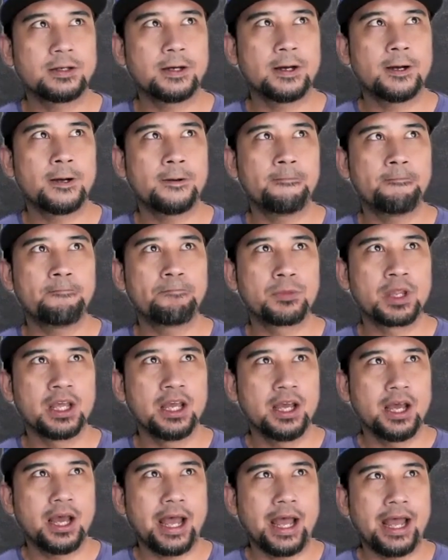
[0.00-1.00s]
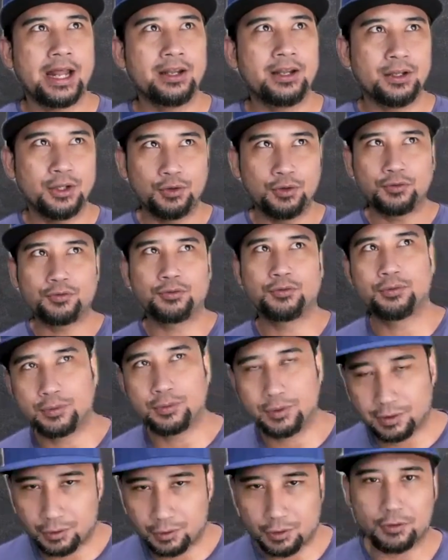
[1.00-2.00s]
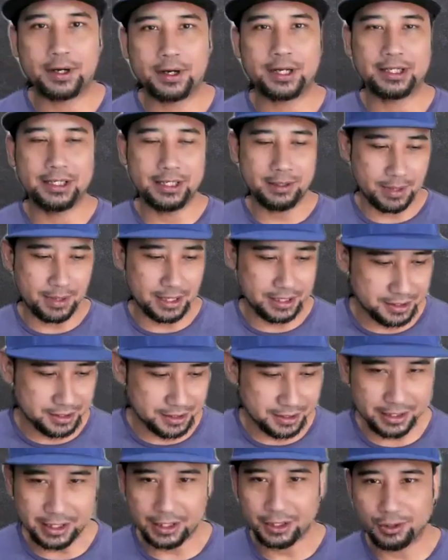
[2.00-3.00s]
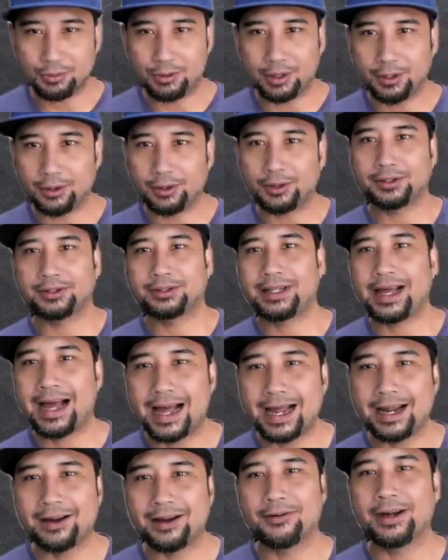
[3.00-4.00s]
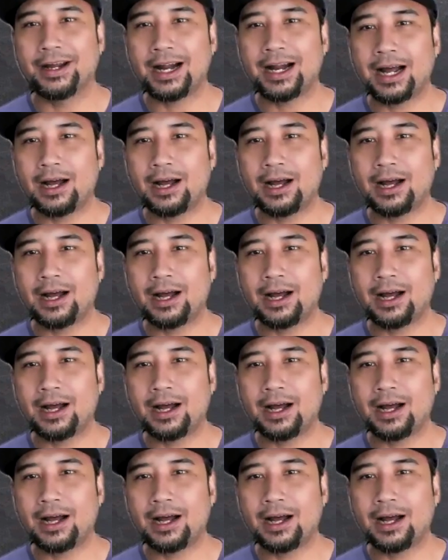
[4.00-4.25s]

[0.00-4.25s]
And you've correctly mentioned that you are not Thai, right?